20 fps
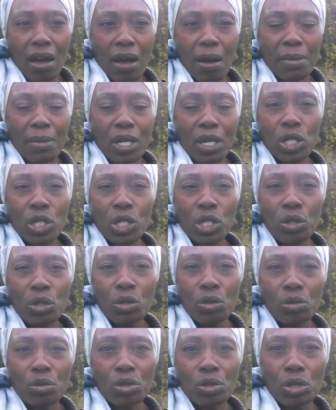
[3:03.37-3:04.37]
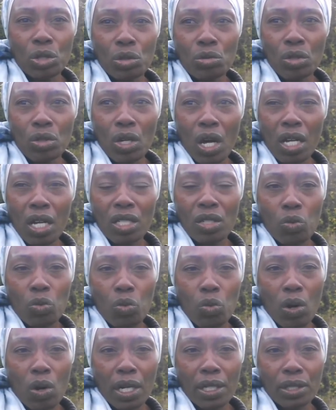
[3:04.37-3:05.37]
You do not
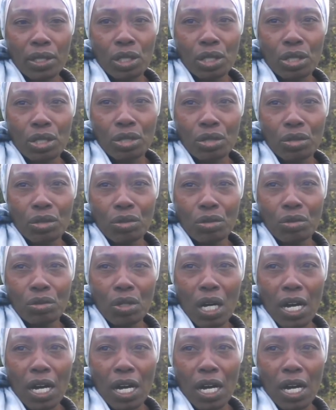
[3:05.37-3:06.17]
want to